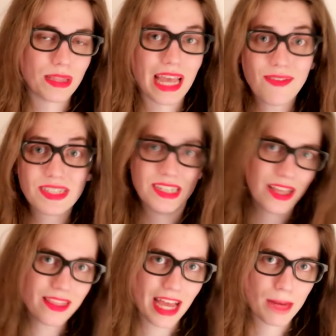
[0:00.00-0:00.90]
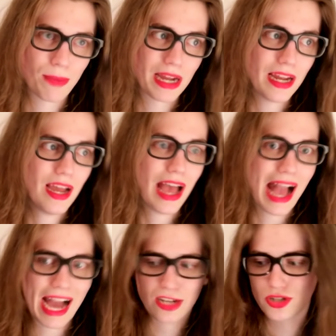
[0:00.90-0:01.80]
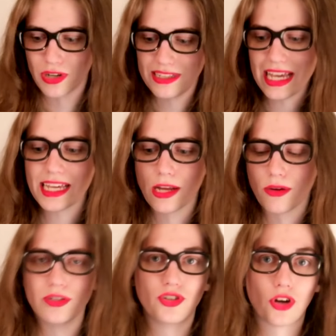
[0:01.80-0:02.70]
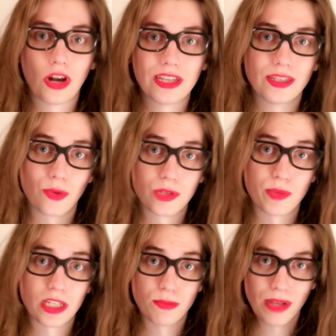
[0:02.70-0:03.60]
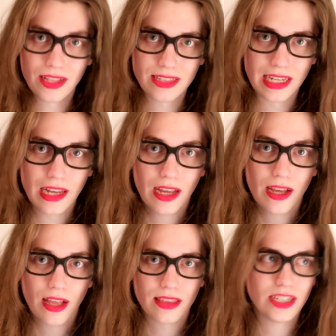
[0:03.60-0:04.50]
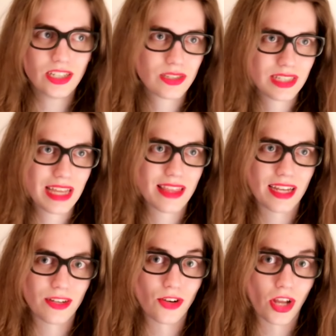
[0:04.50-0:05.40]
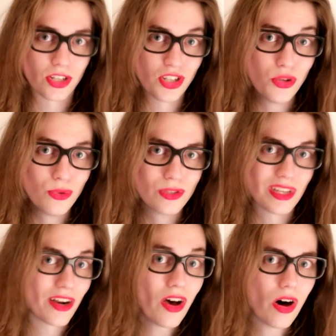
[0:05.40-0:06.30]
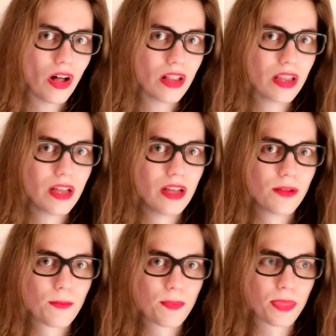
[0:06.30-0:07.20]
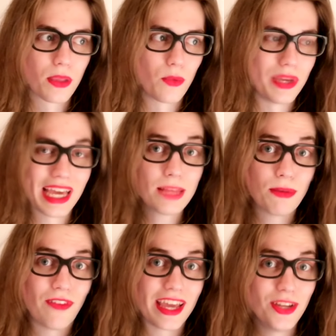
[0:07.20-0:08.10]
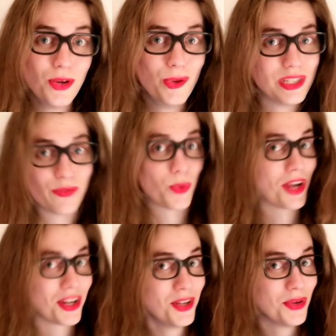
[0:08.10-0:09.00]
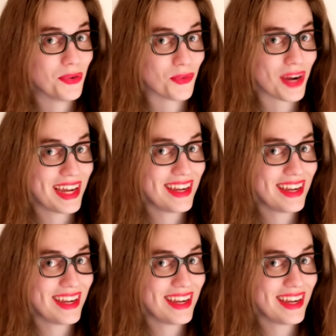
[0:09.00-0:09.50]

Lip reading: But they haven't done that by actually taking journalistic responsibility. They just said that they're not news at all. We can't be fake news if we're not news,